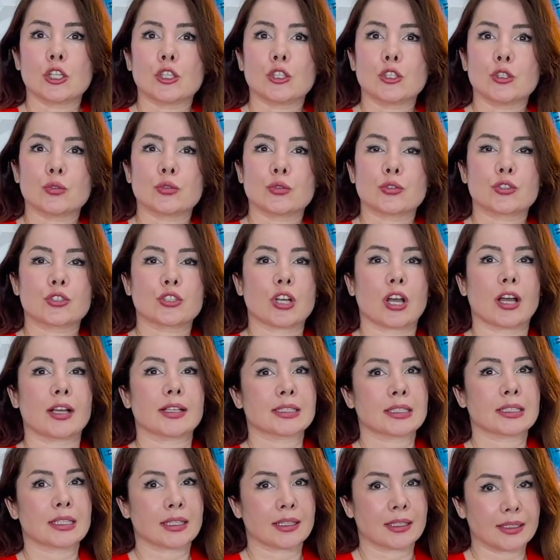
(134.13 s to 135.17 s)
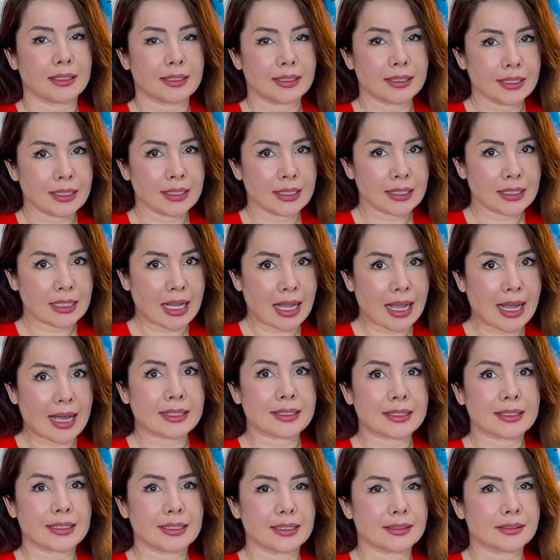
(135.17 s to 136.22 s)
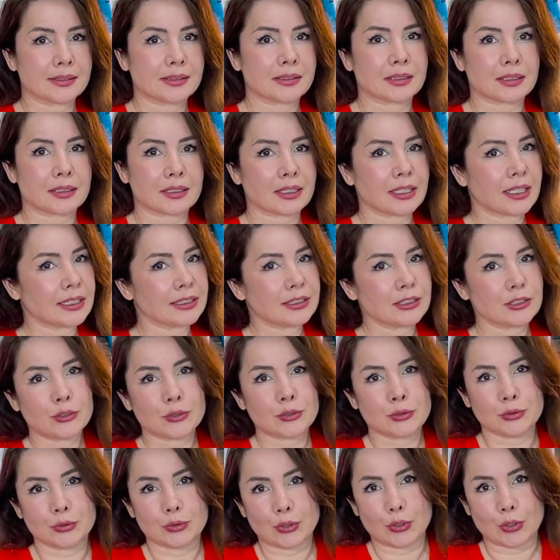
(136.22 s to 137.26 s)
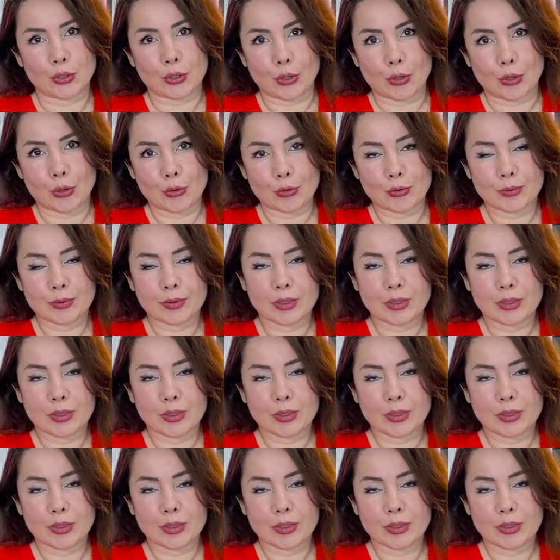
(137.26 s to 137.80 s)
You just click and it's ready to go.